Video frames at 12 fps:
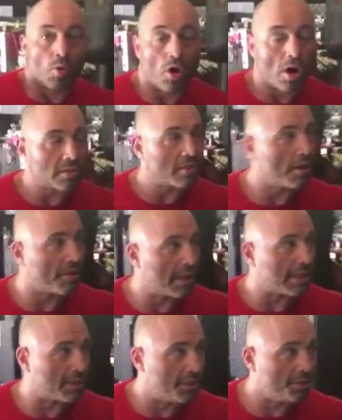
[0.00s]
Well, also, I think
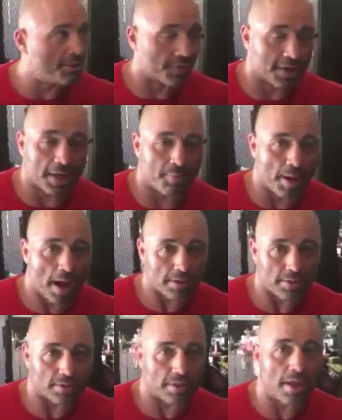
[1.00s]
it's huge for
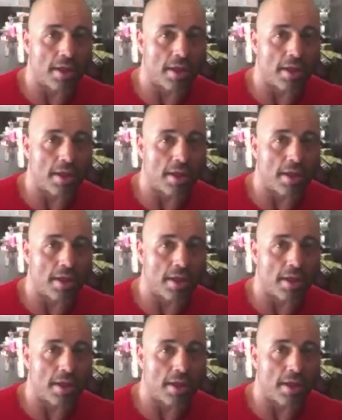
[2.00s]
kickboxers.